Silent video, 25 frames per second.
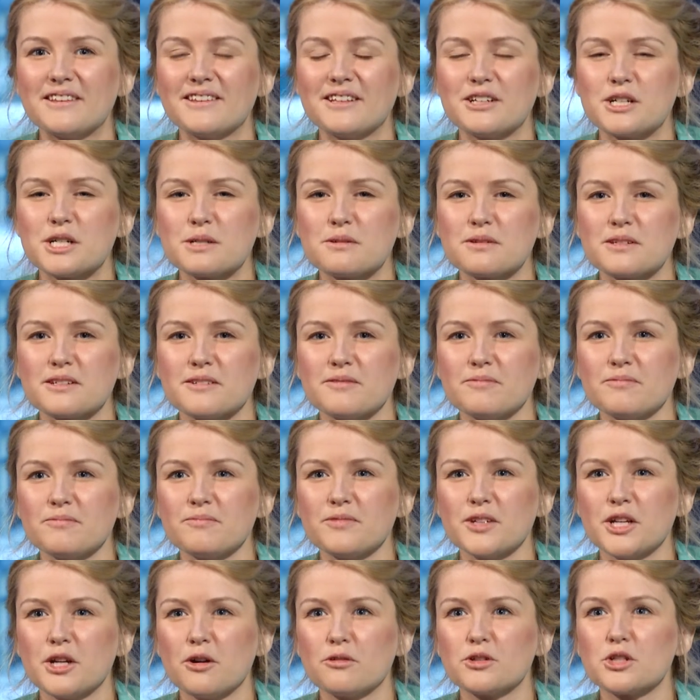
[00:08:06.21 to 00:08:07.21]
there's
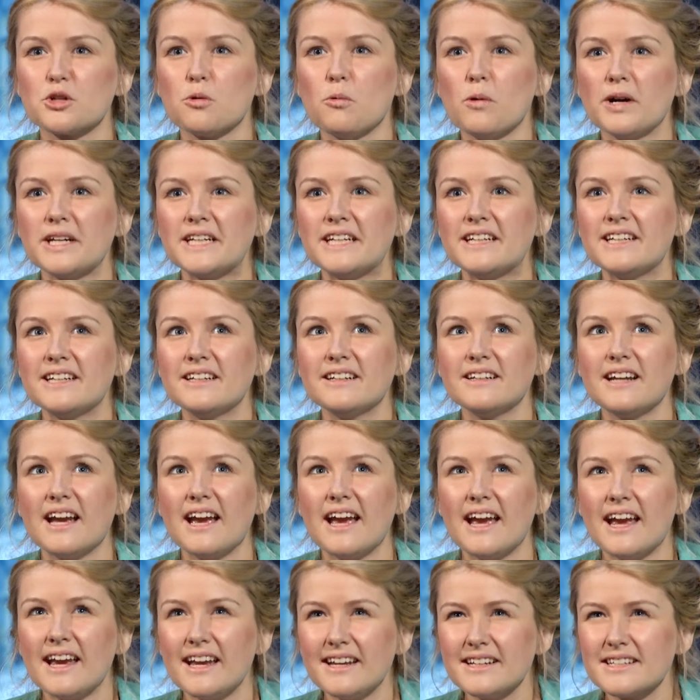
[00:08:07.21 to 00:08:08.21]

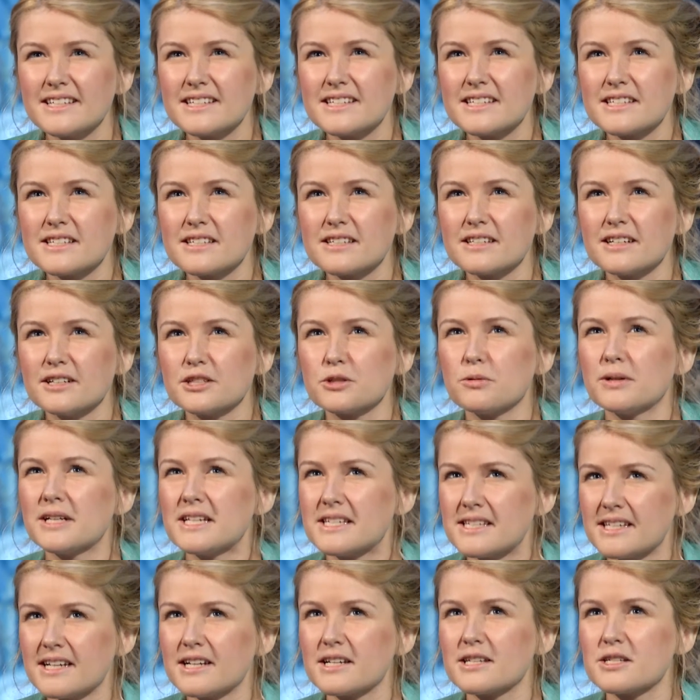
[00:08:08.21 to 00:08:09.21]

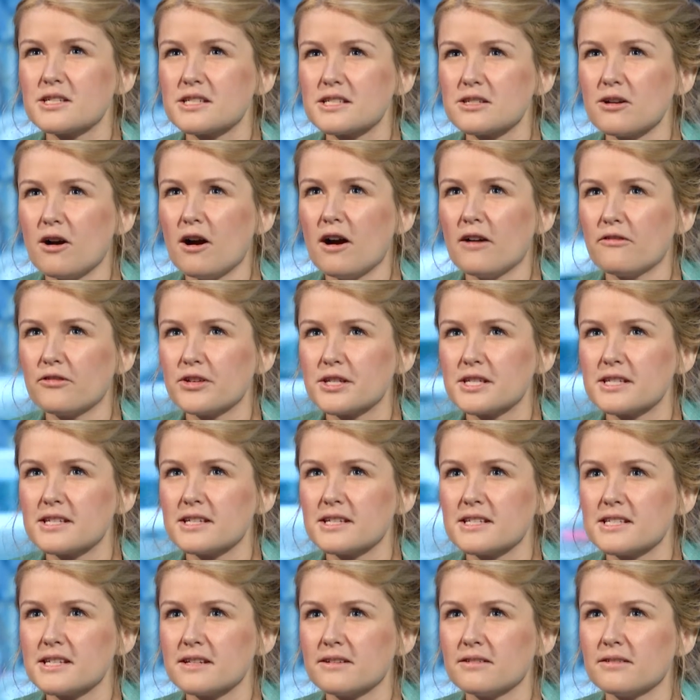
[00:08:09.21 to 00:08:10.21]
26
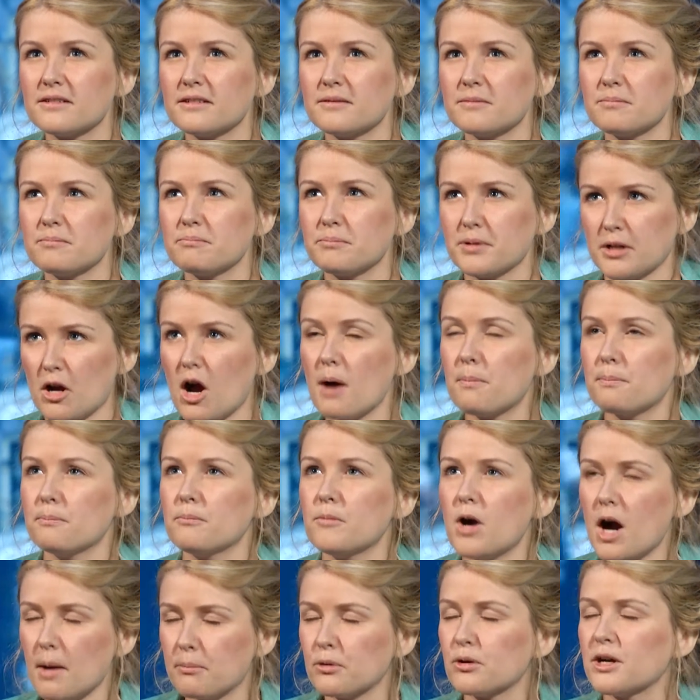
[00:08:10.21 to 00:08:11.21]
offices but
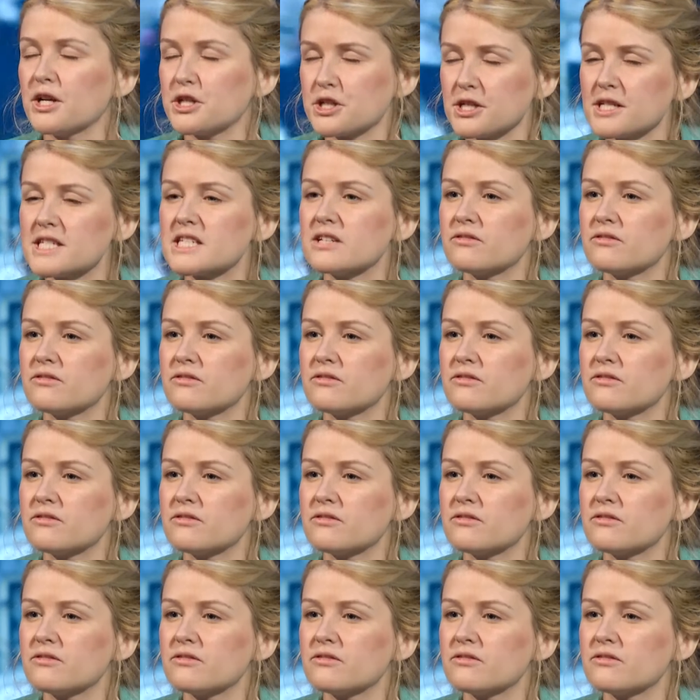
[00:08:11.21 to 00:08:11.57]
operations